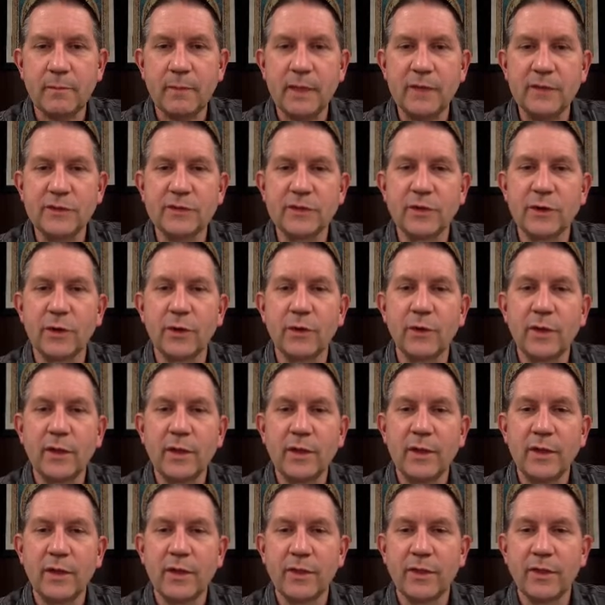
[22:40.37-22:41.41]
So
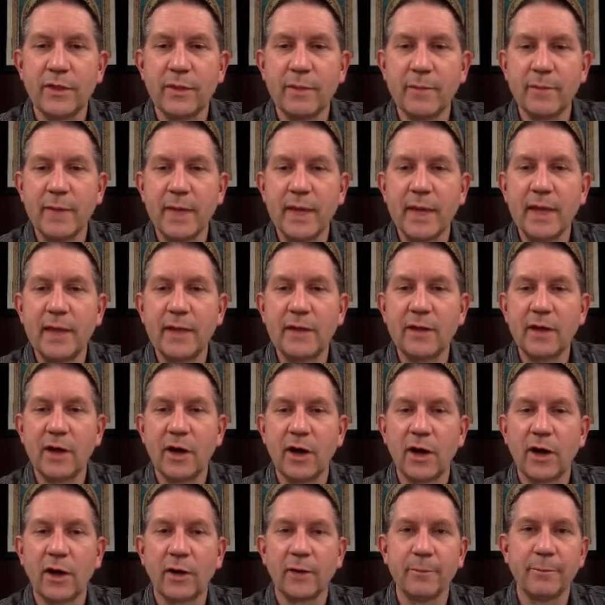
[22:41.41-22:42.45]
the men
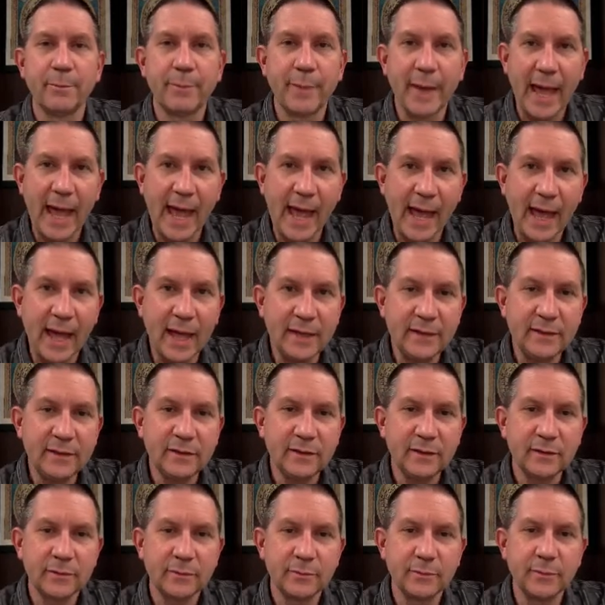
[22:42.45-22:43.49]
are
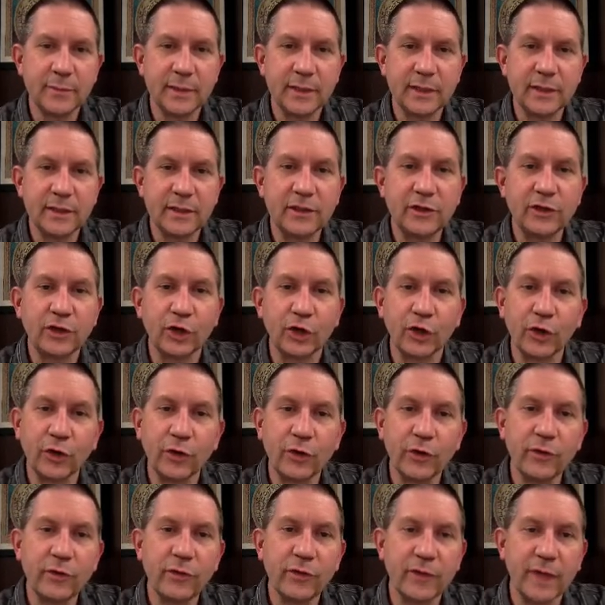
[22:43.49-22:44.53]
bad, min,
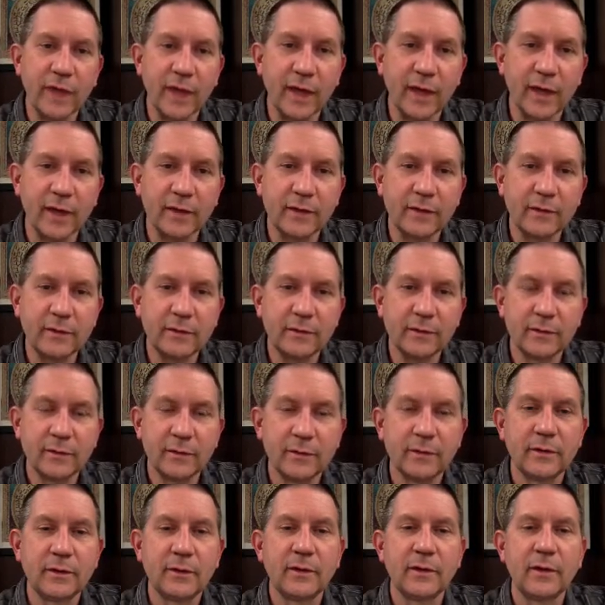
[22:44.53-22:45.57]
than,
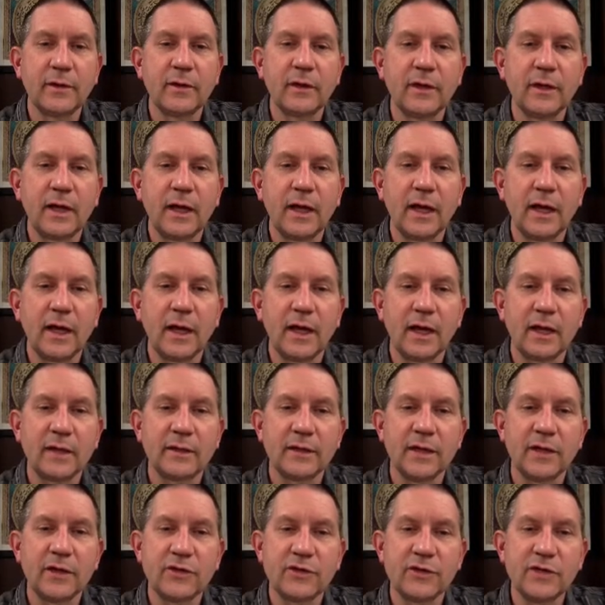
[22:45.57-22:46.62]

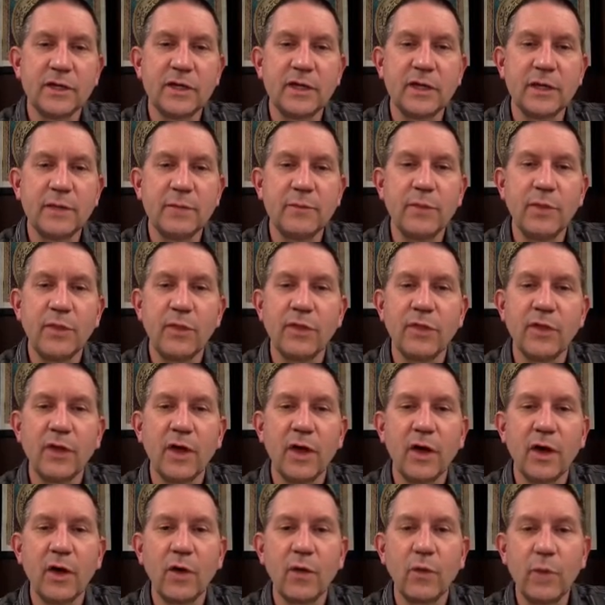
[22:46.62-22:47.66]
hanashim,
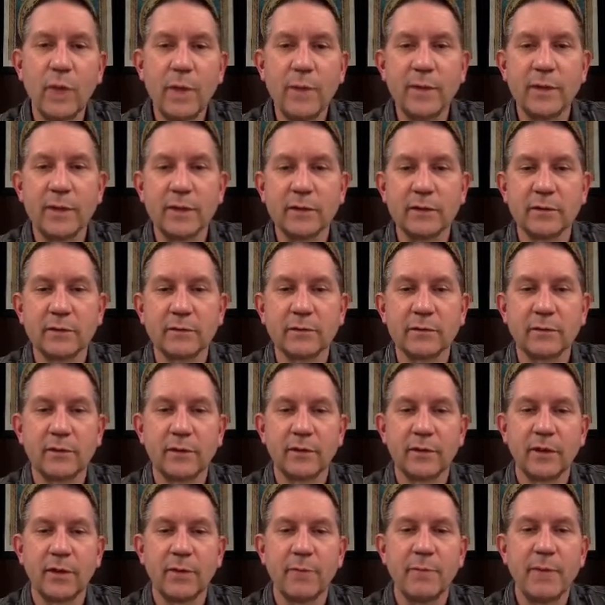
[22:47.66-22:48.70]
the women.
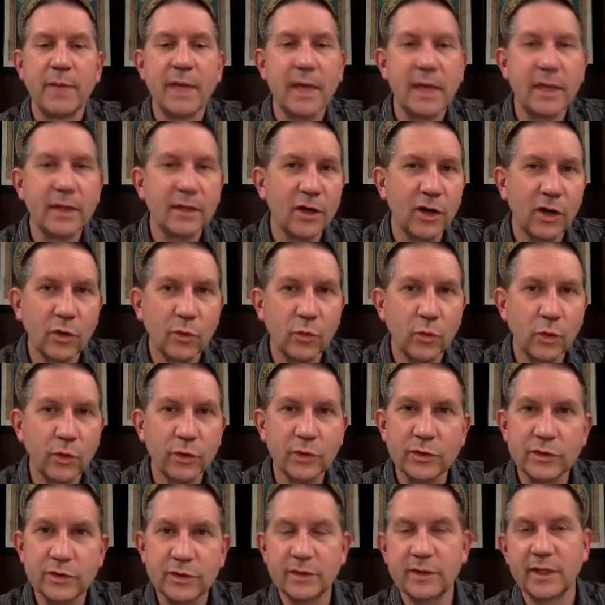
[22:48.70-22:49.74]
The men are
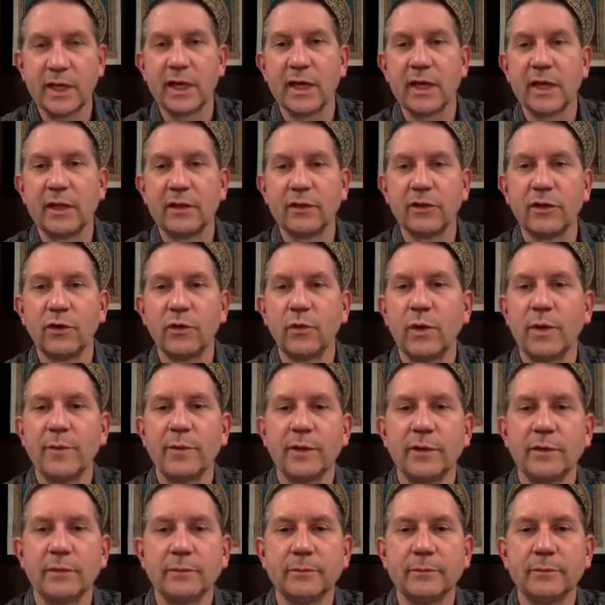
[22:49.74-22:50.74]
worse than the women.